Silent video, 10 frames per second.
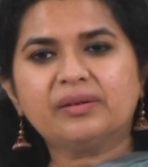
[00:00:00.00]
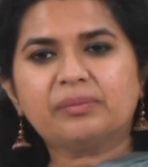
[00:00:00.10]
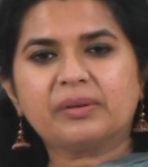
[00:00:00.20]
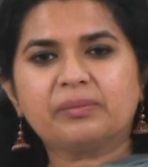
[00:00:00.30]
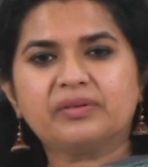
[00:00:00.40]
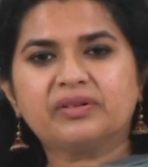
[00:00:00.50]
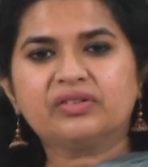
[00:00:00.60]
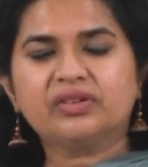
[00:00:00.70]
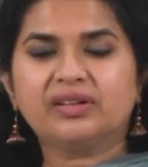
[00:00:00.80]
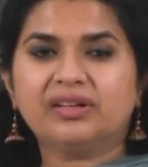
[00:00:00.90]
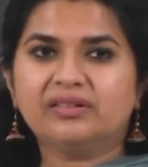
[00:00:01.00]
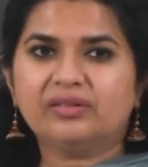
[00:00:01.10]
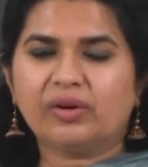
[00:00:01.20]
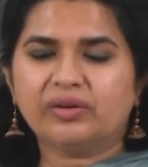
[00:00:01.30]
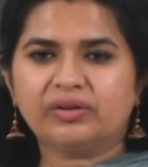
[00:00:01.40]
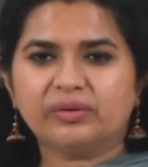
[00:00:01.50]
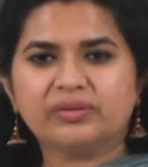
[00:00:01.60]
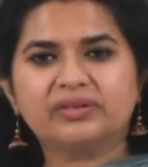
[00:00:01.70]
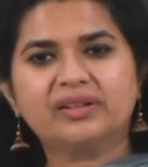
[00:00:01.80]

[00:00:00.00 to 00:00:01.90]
the preposition is not used.